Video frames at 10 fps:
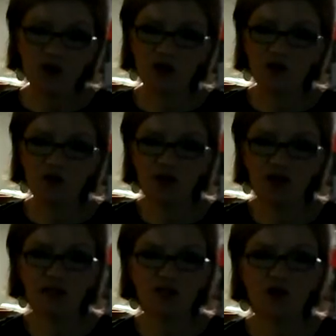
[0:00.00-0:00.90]
are
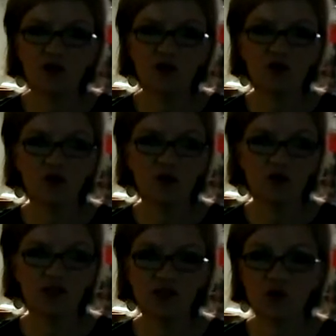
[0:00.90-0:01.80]
great
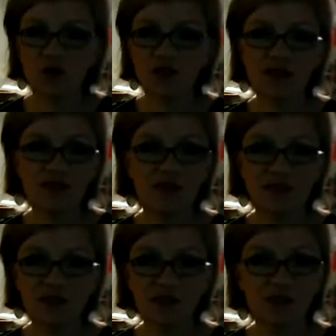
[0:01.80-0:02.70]
for just organizing a
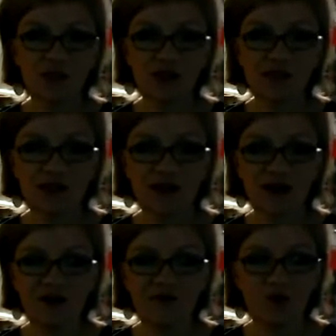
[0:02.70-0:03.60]
kid's space. I
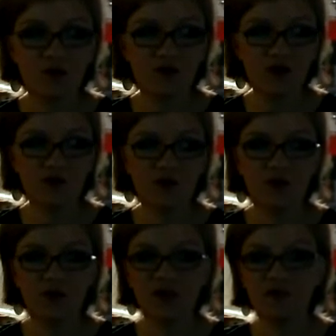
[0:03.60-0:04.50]
got 4 of those to
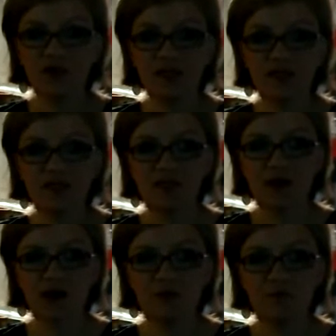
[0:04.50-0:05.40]
put above my kids'
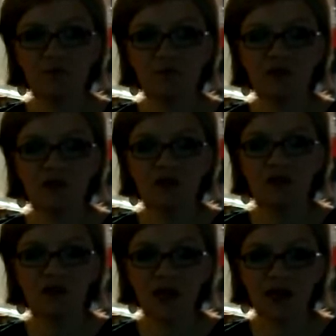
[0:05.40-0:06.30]

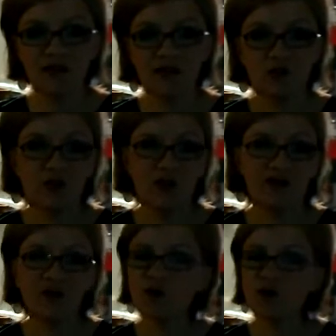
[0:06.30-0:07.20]
desk, and you can
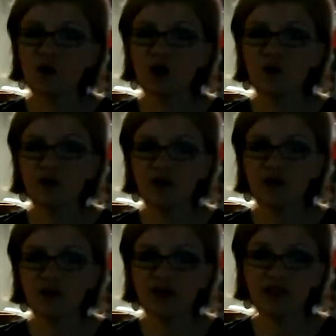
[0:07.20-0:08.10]
hang them on the wall with
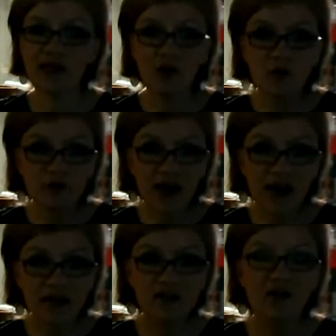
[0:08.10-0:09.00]
either a towel
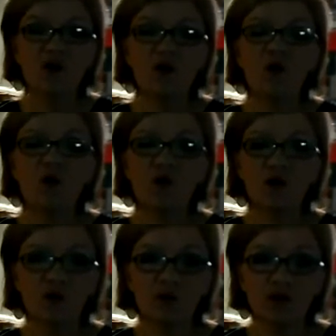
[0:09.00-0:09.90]
rack
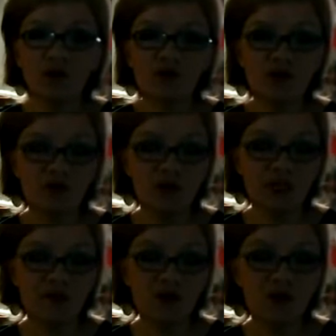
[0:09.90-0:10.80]
or one of those
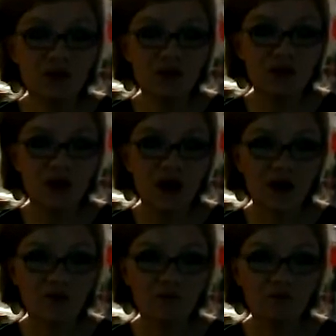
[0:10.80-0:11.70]
3M hooks.
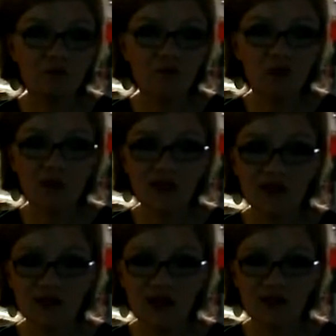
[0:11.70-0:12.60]
My
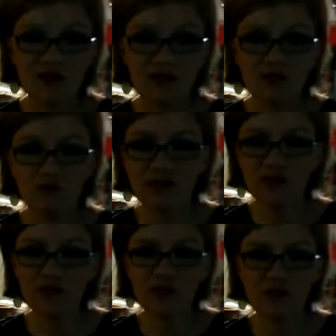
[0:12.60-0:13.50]
daughter has a lot of
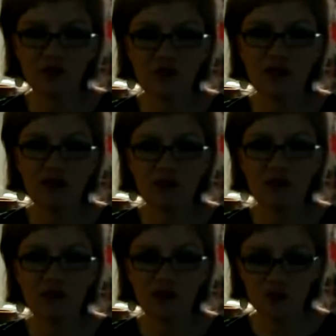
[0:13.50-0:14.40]
writing utensils and things, and
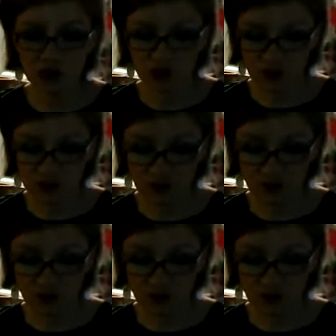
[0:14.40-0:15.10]
so that's what she uses them